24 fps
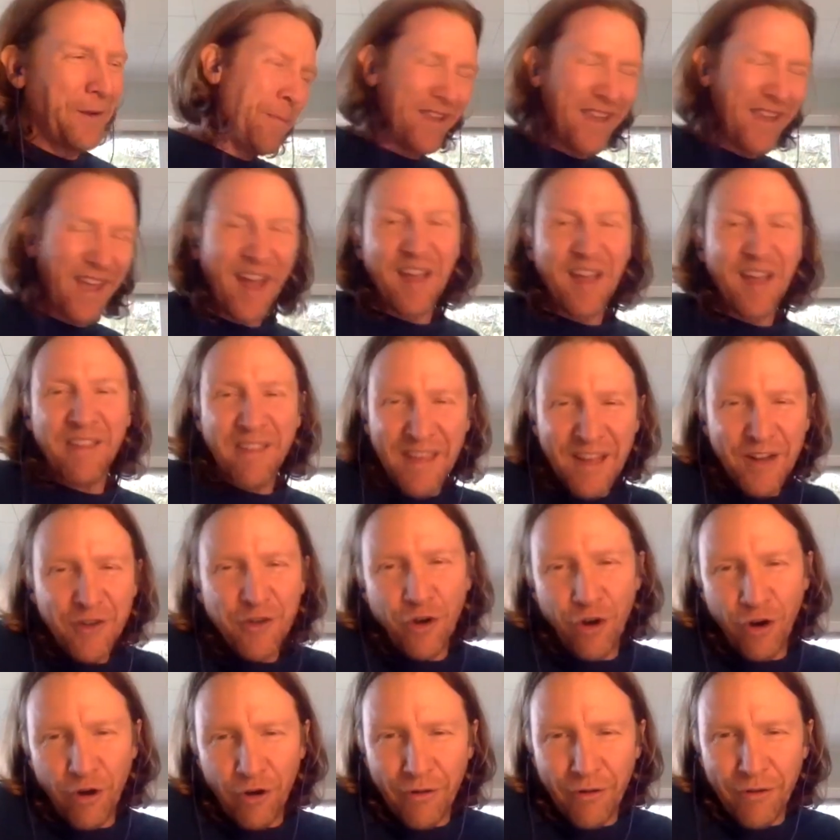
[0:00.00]
But yeah, sea
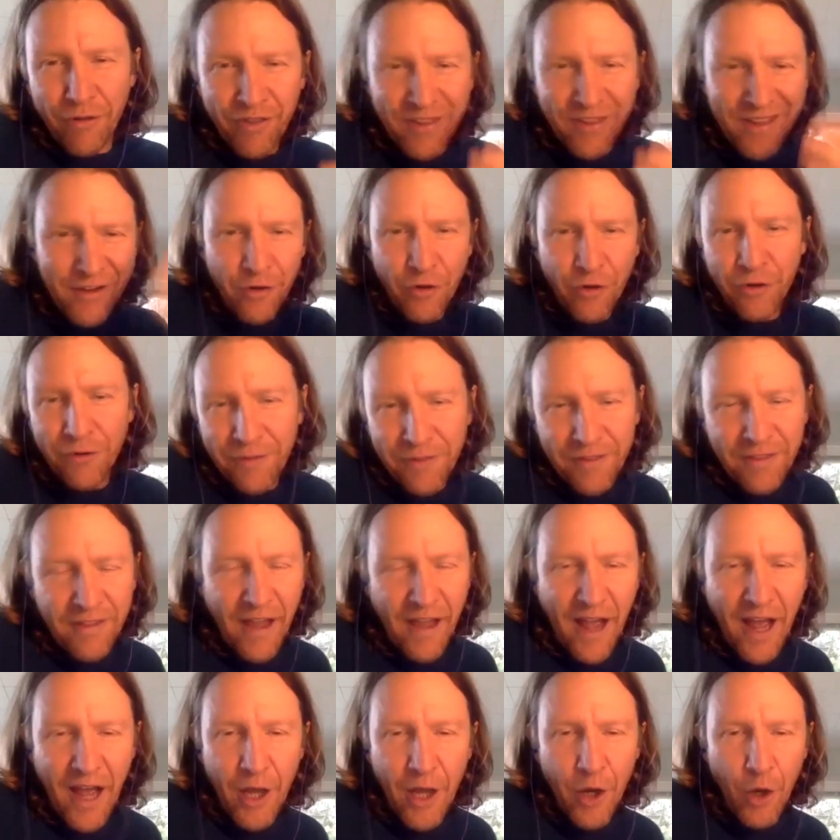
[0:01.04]
turtles,
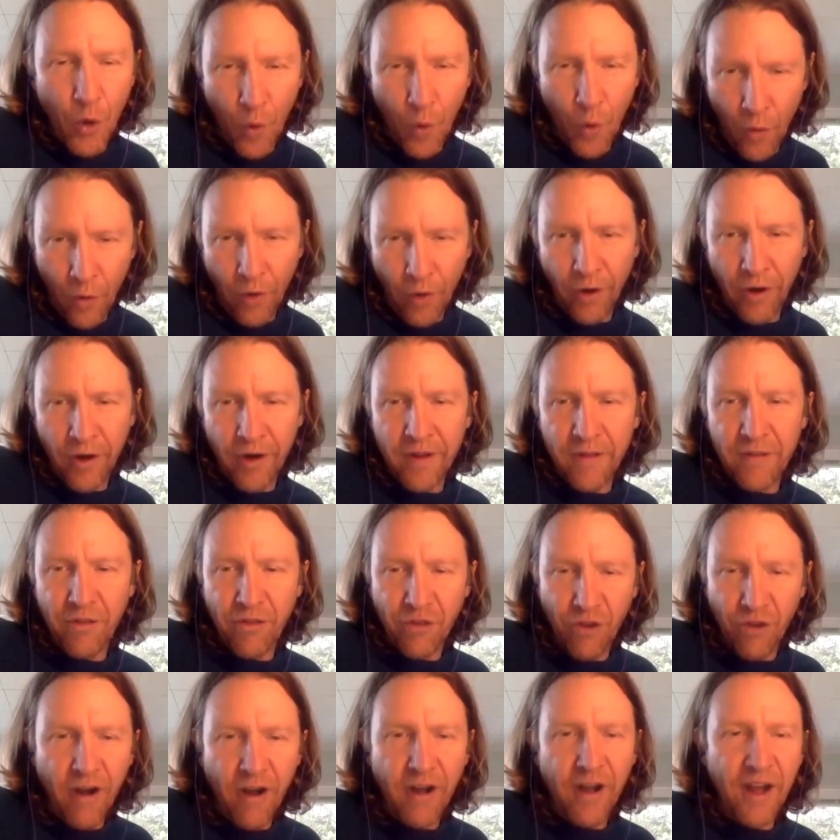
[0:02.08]
seaturtles.org
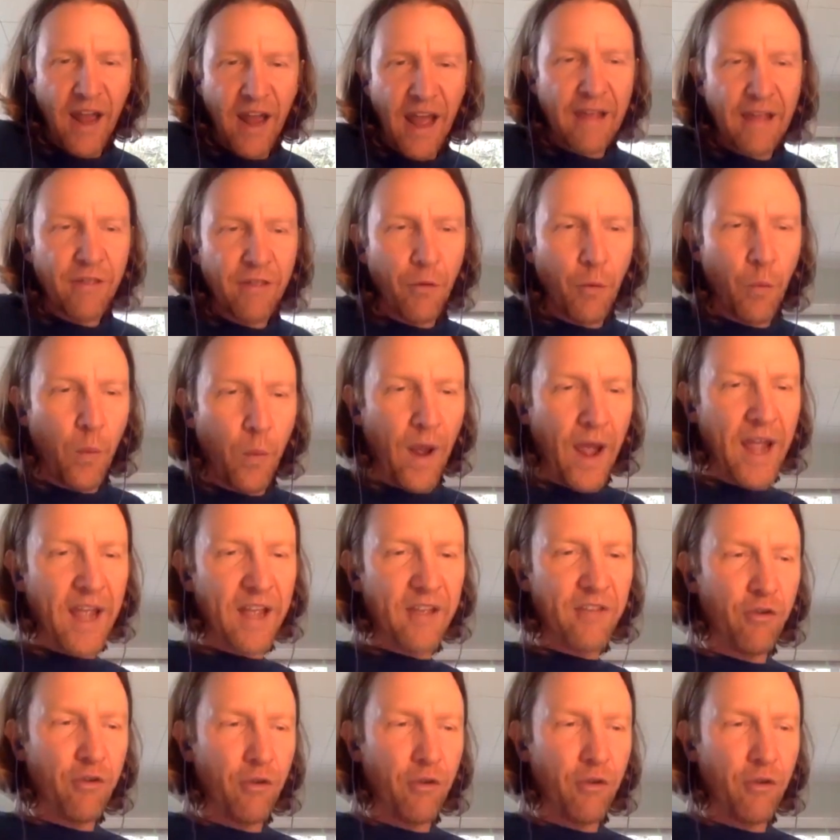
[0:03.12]
started as a way